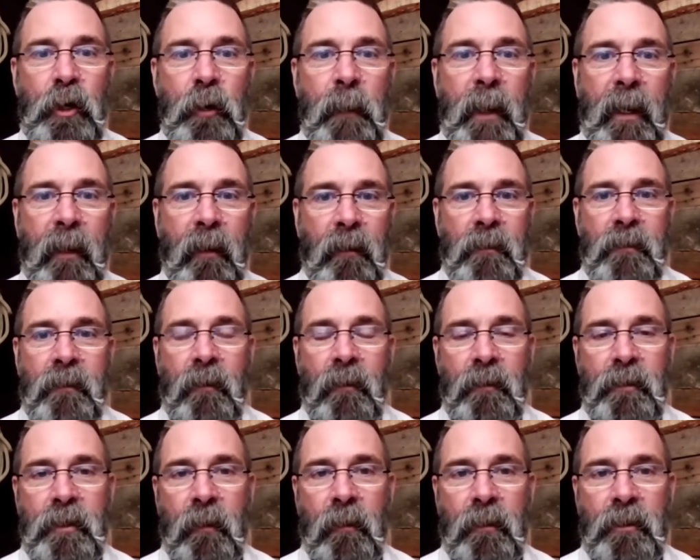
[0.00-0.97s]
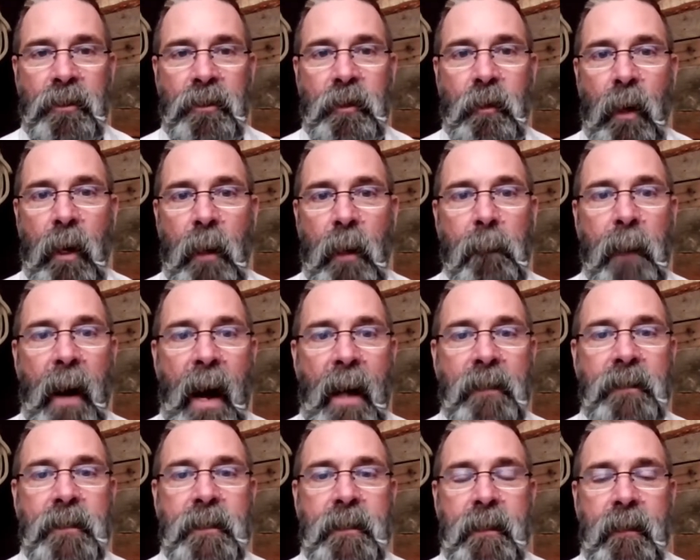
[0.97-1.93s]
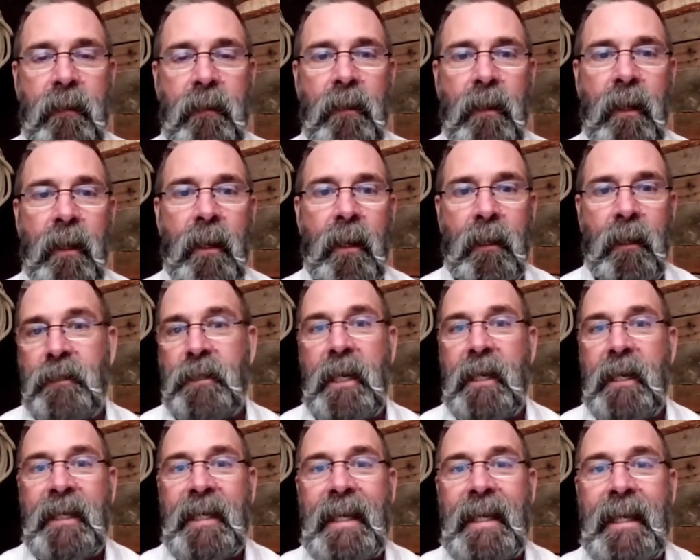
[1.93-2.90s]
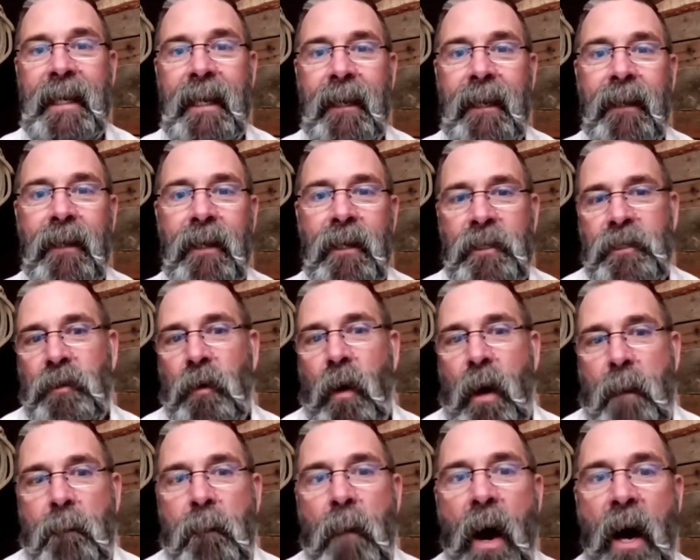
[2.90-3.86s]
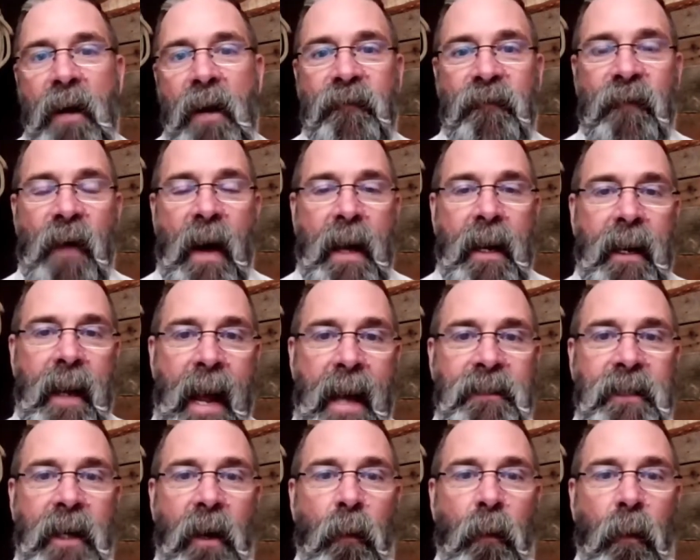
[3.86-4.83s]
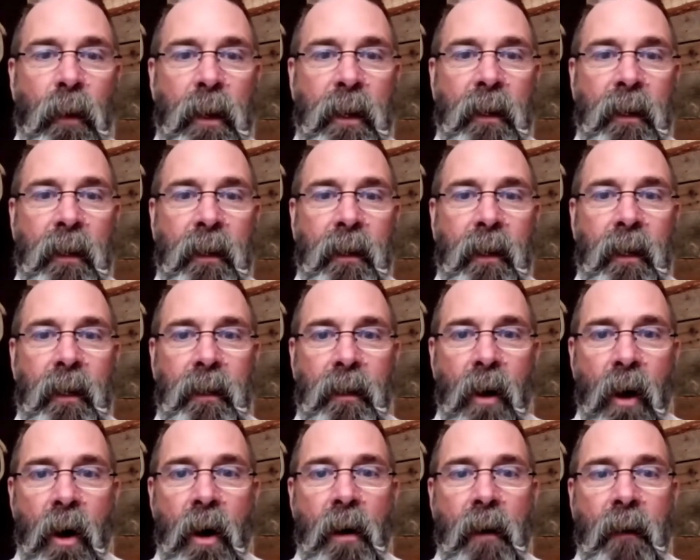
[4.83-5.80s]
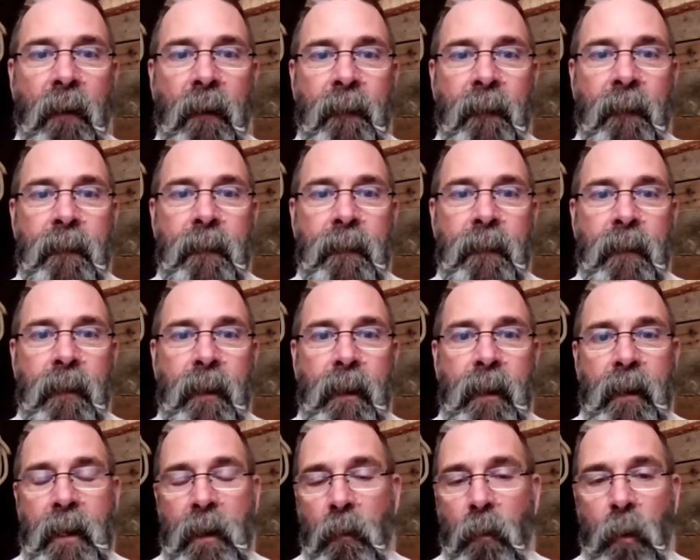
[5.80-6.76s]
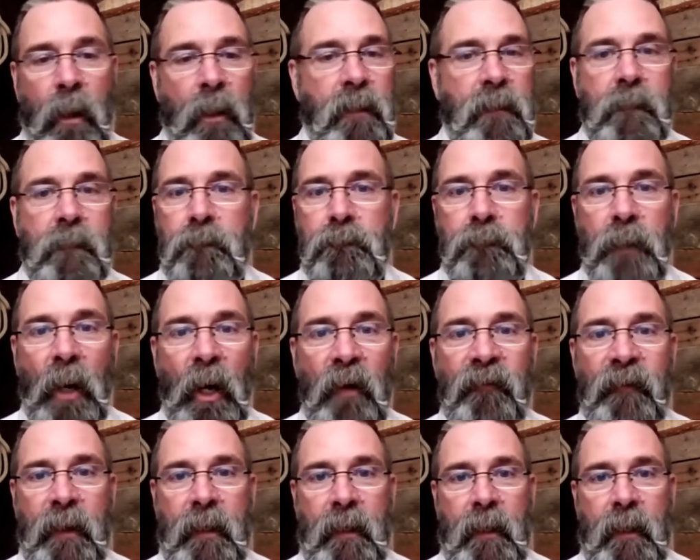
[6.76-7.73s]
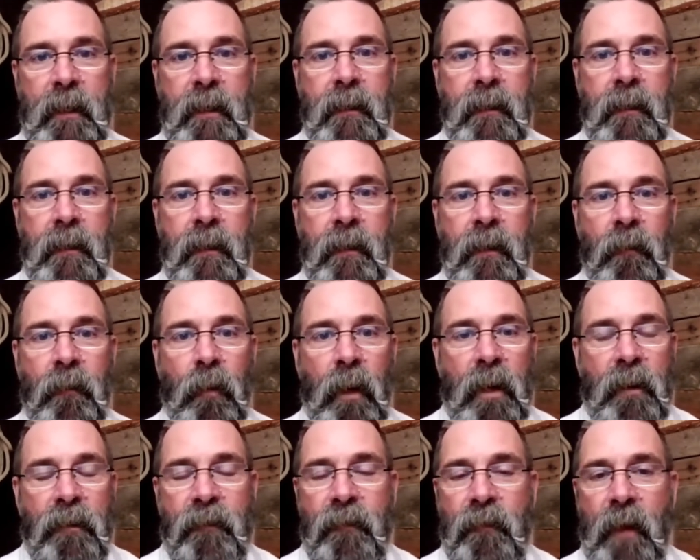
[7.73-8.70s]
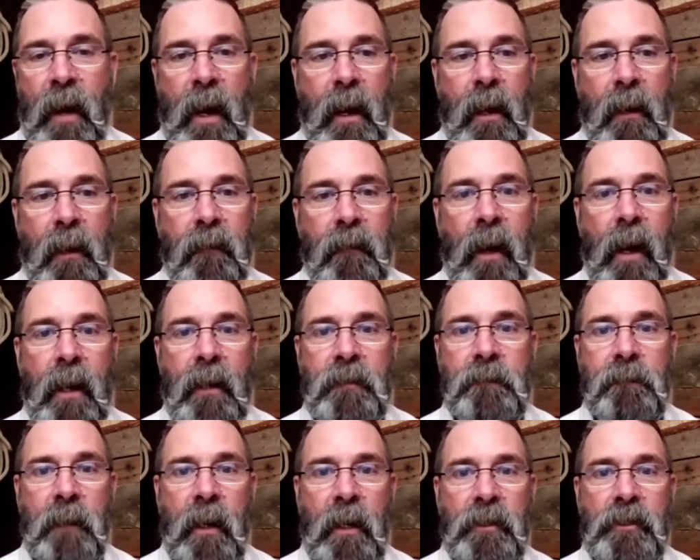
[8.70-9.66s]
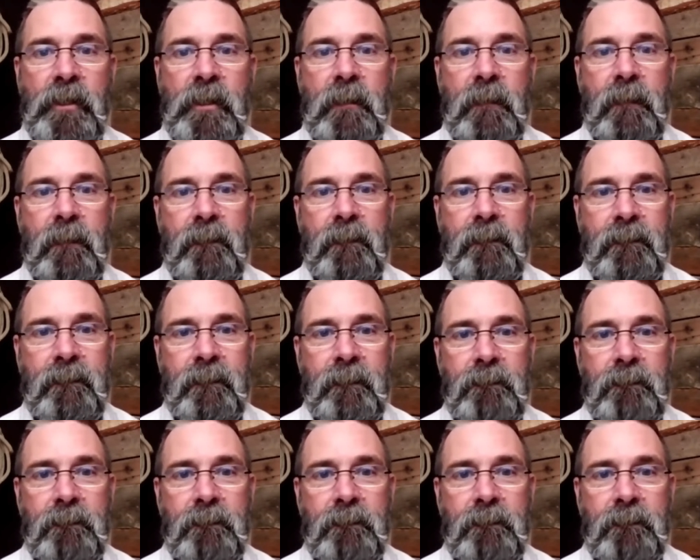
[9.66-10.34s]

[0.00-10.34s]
tubing or, or, or square box steel because I didn't need it. So I modified it as I went along, and it worked perfectly with uh, not as much